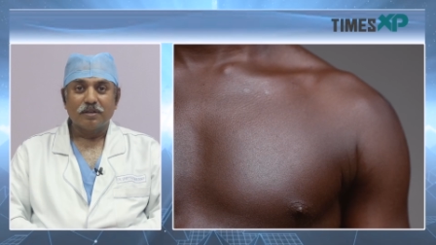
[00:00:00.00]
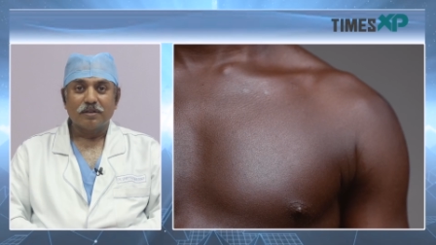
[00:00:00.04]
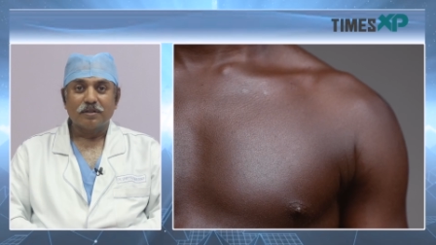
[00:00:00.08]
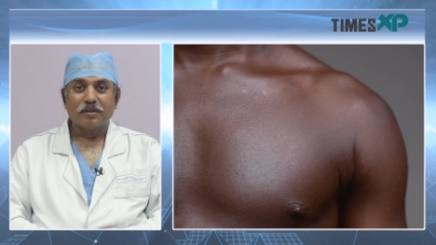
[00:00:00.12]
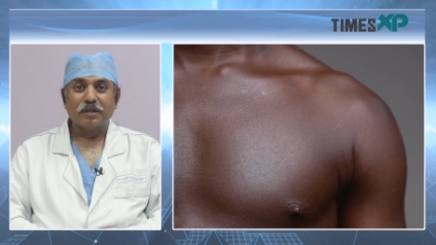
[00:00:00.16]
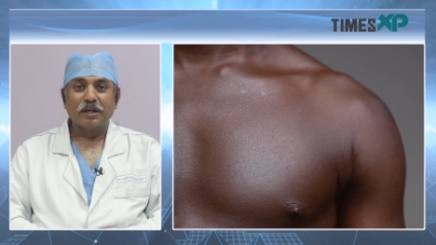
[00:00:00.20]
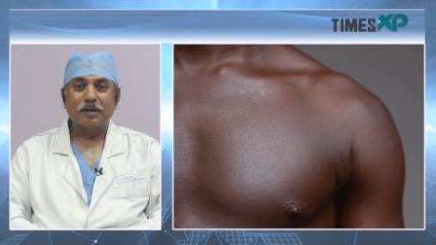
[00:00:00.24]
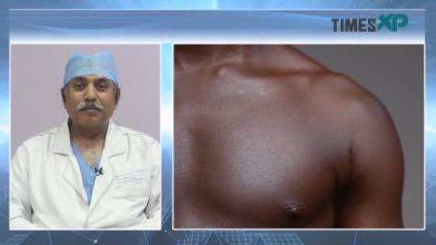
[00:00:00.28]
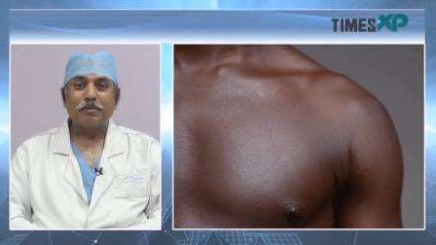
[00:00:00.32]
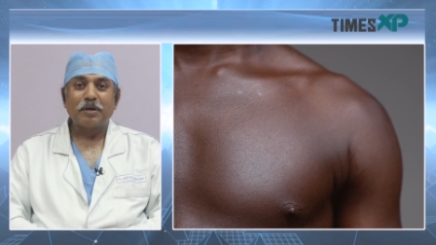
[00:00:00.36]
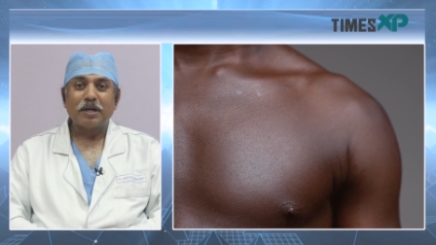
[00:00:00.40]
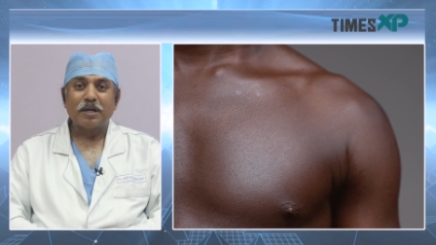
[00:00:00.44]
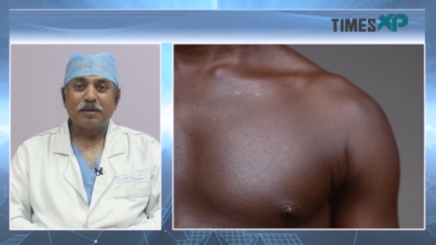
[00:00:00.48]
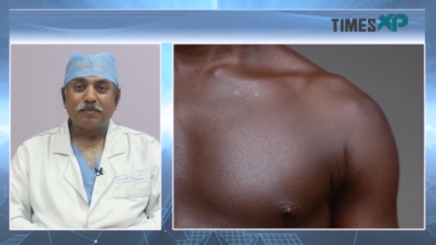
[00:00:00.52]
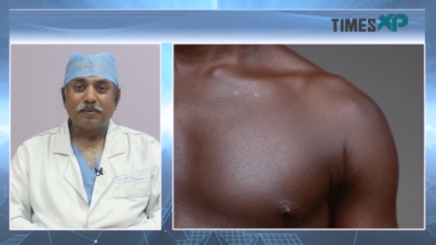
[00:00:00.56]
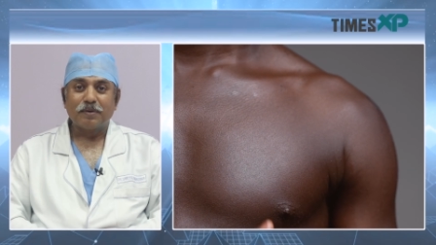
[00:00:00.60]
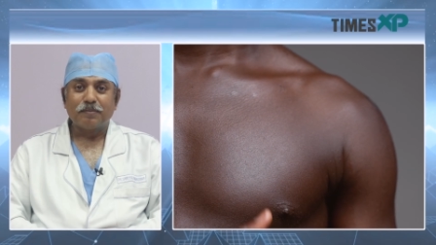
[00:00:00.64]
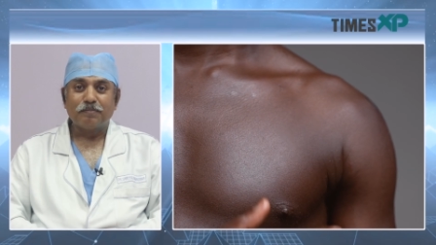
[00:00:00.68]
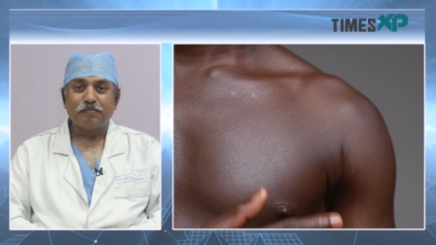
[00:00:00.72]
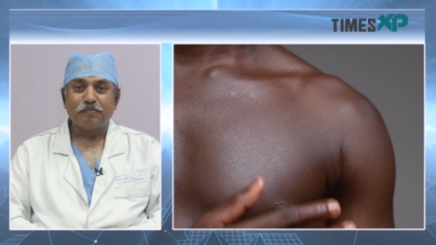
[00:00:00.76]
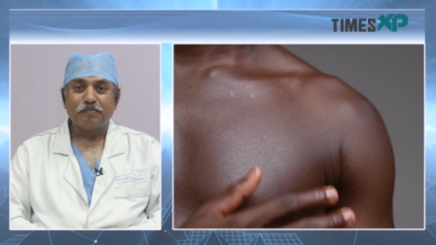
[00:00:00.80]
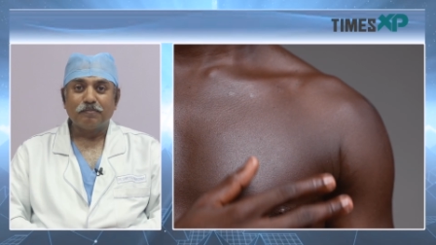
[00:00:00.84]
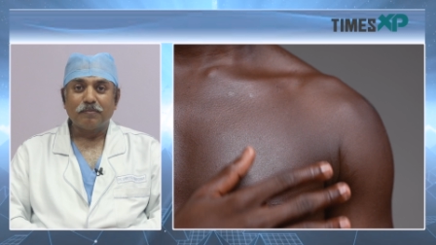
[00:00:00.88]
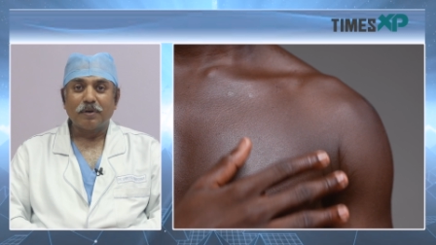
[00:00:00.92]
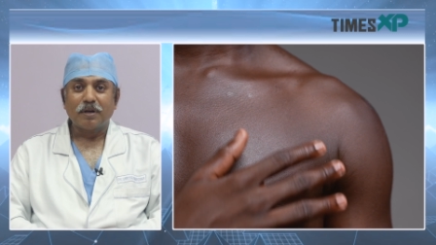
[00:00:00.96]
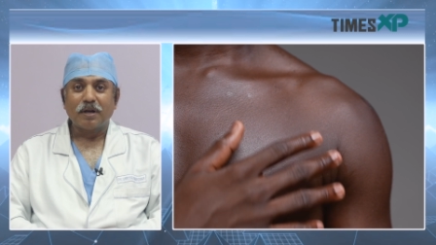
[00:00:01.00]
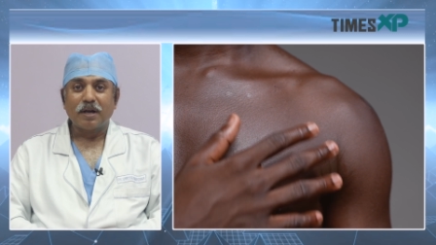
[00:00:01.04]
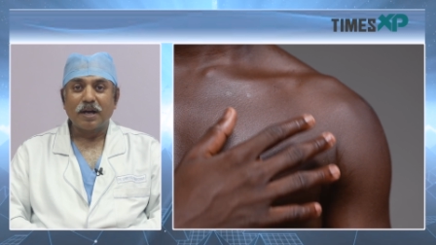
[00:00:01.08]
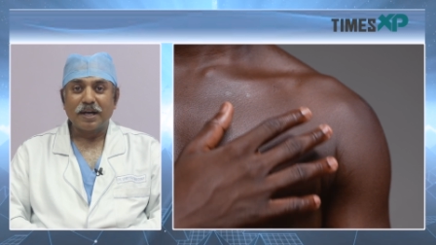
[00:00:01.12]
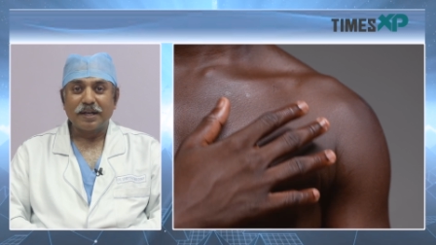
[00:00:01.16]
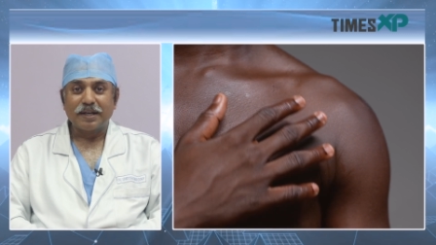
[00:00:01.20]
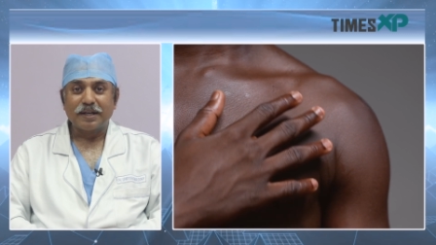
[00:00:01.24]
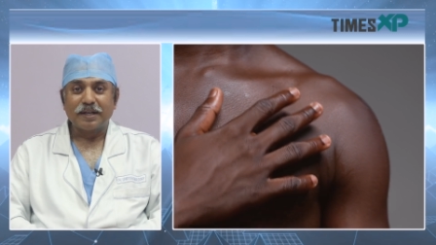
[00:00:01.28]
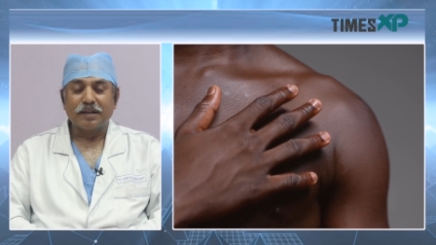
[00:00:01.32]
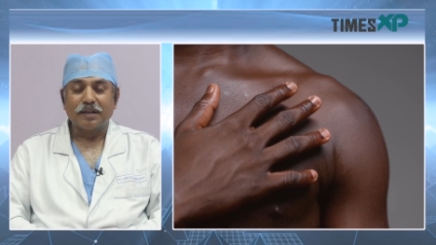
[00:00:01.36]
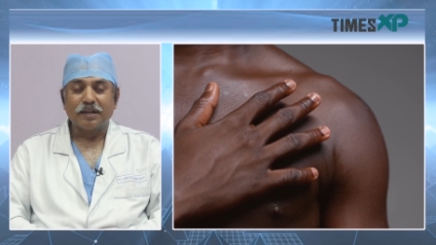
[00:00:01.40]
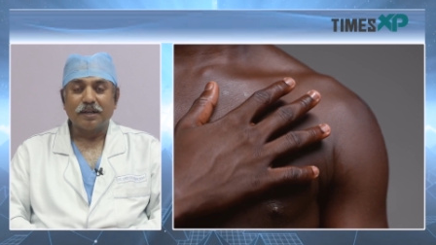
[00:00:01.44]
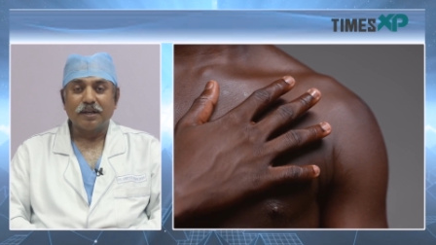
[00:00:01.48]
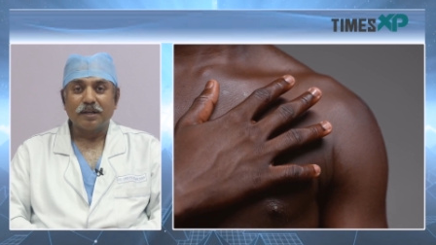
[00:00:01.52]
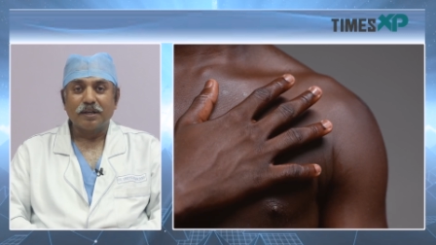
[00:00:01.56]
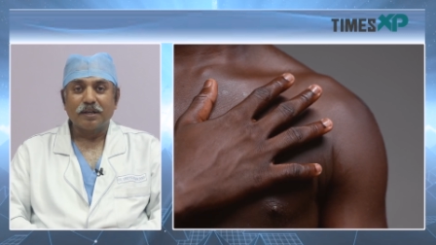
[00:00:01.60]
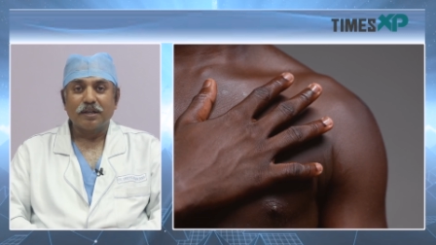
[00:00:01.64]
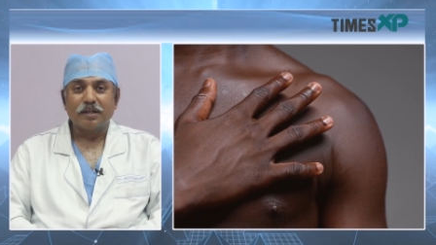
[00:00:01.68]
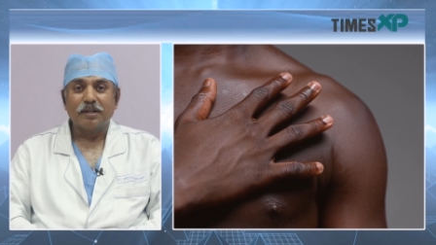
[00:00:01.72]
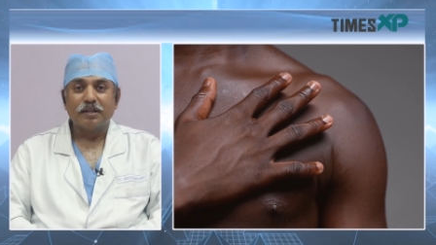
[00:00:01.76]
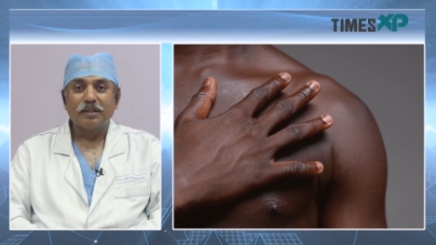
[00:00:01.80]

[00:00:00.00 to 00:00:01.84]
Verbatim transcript: So, apart from heart attack,